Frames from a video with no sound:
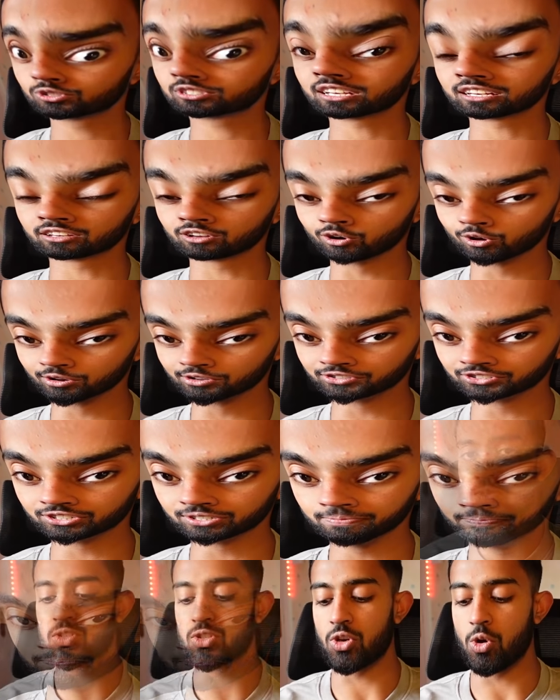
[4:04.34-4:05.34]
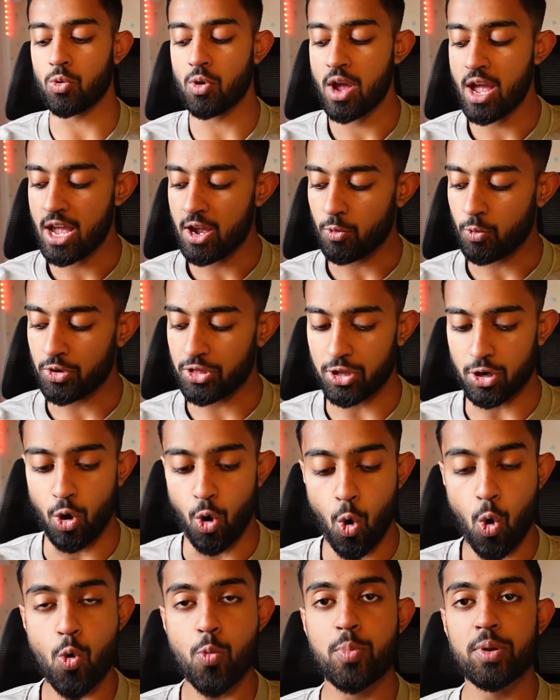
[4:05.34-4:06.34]
your psychology. So with an
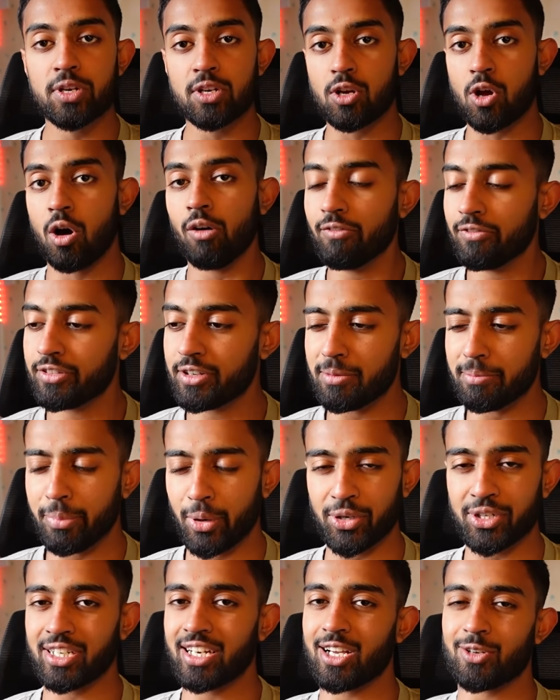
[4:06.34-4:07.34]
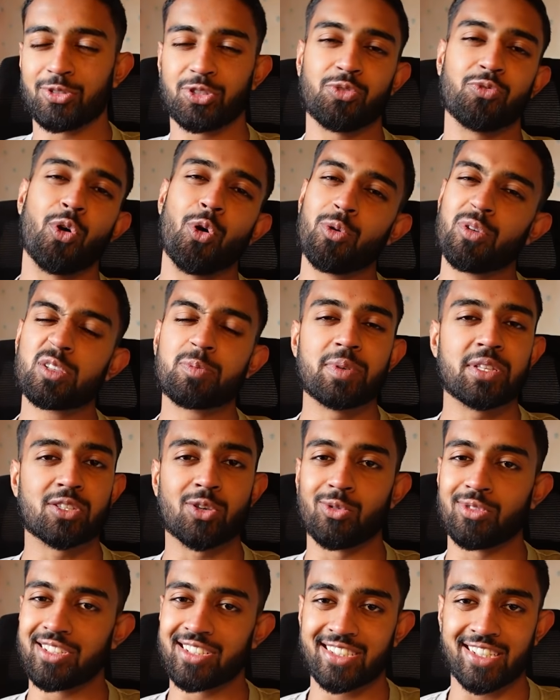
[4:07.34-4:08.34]
open, confident body language, you've always been
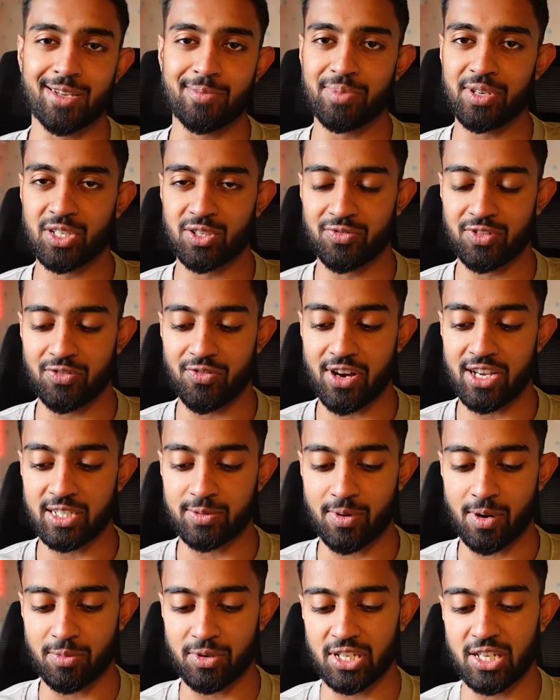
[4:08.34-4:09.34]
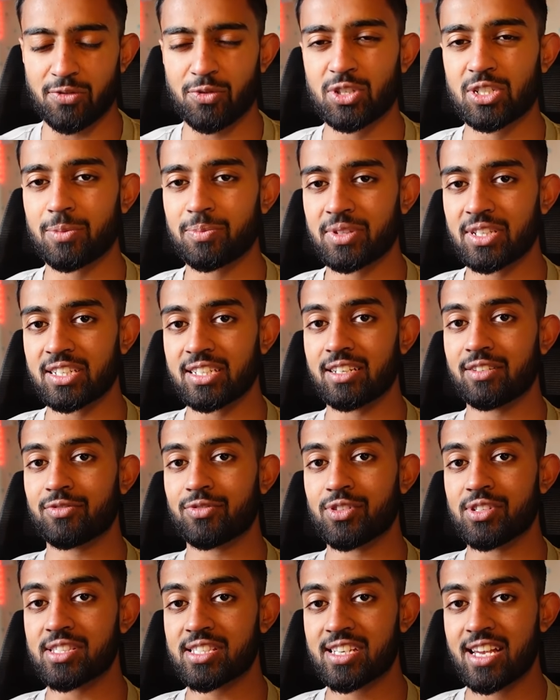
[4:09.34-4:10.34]
told the same piece of advice, but I'm gonna give you something
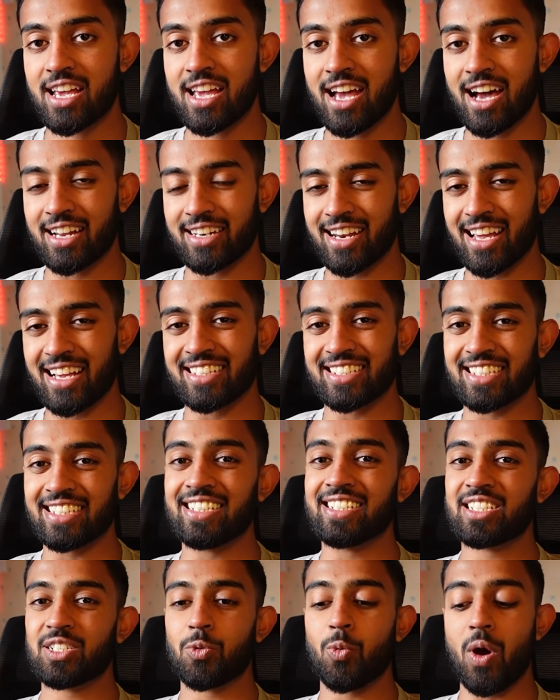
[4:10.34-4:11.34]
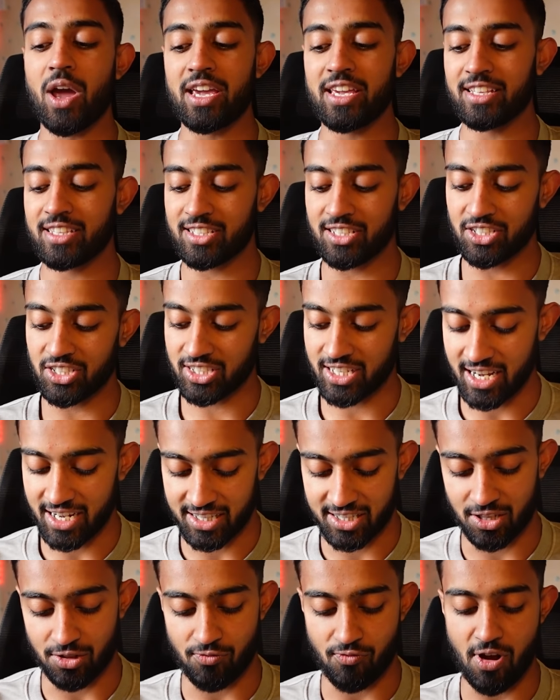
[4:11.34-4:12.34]
different. A nice, easy way to just get
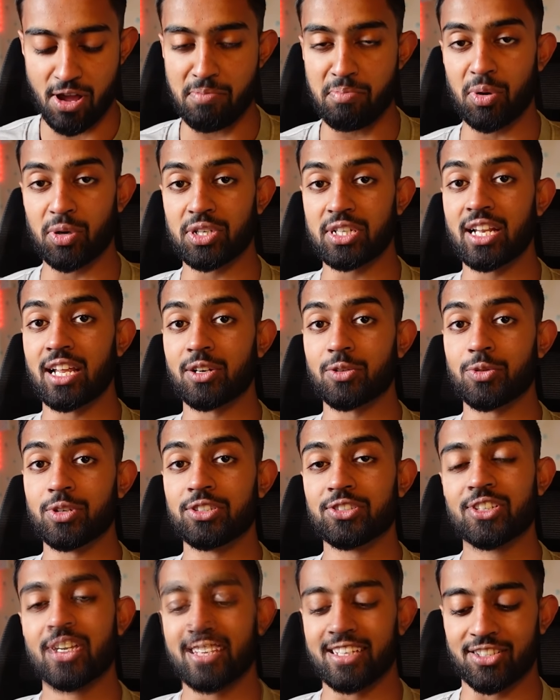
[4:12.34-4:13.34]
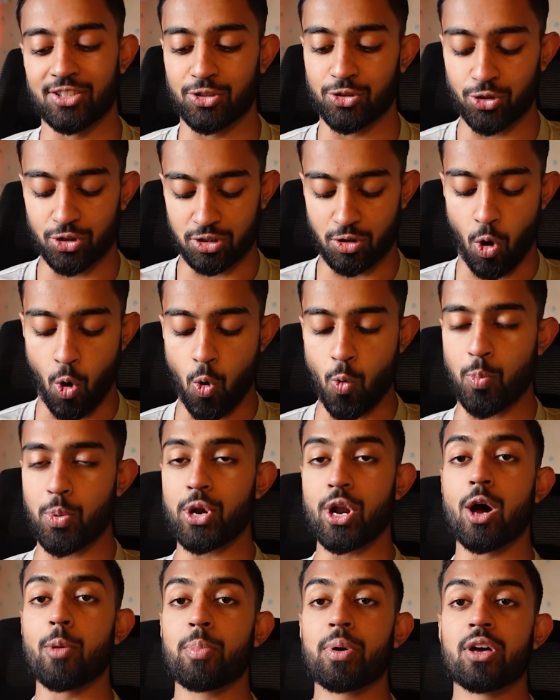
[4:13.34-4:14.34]
into the right body language is to just
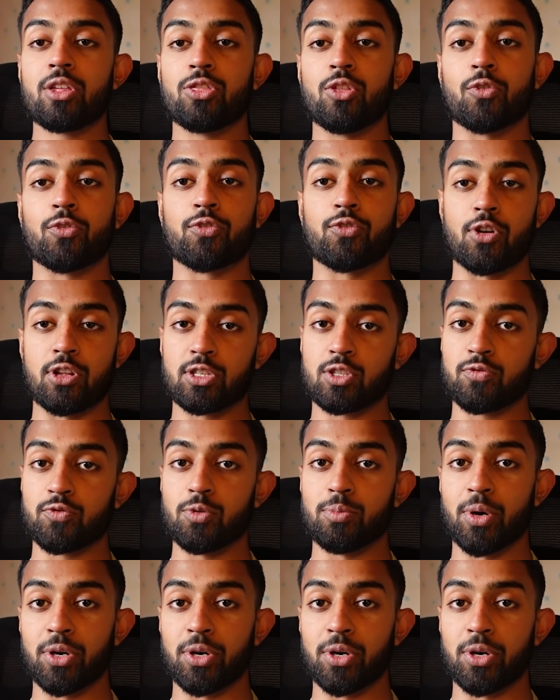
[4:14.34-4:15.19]
open up the front of your